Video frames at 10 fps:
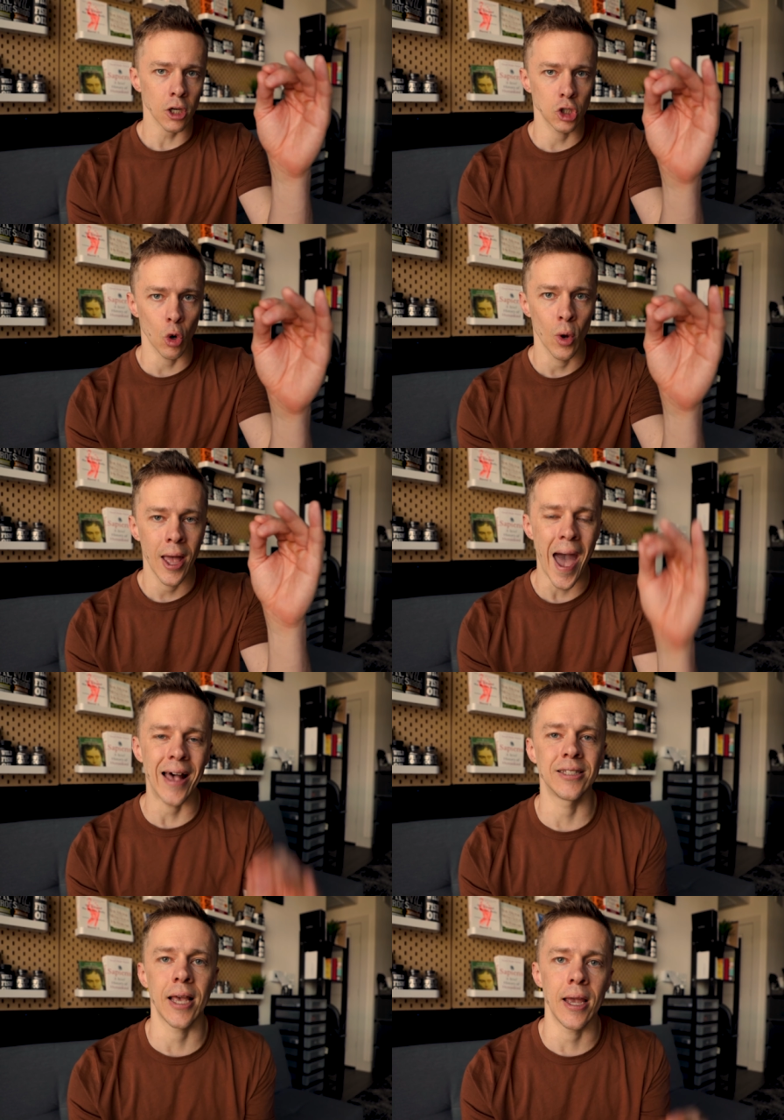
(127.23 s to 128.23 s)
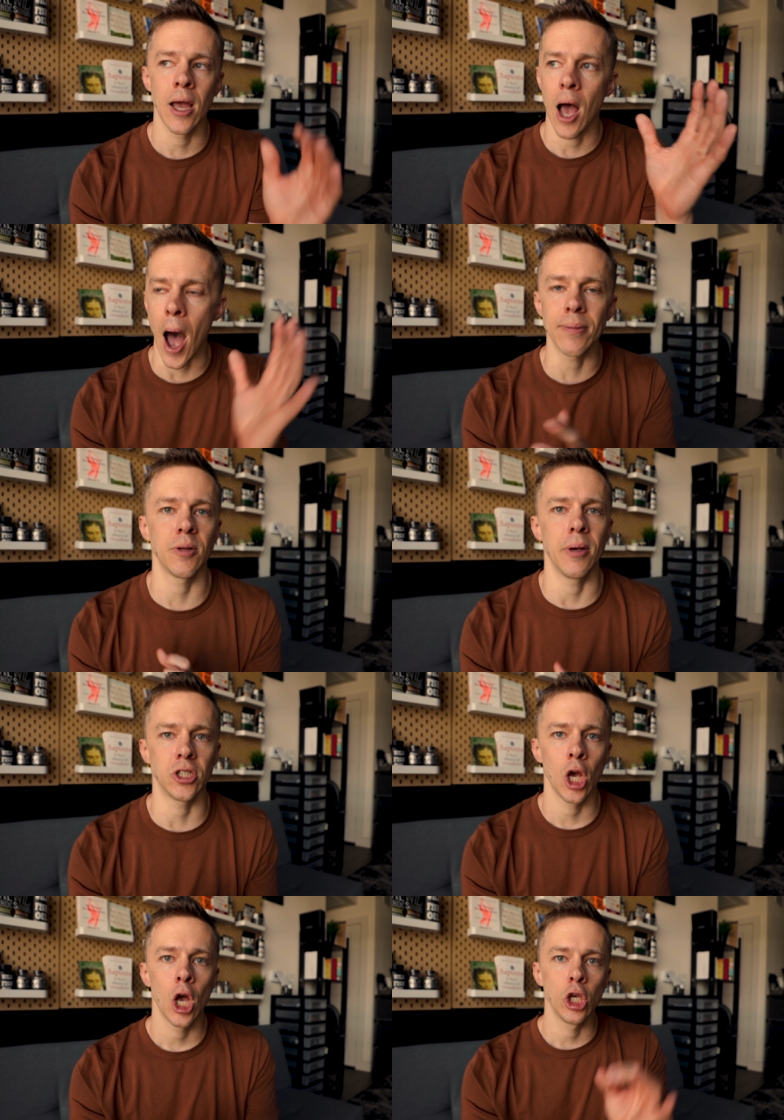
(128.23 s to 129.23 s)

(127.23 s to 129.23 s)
So, as a optimist,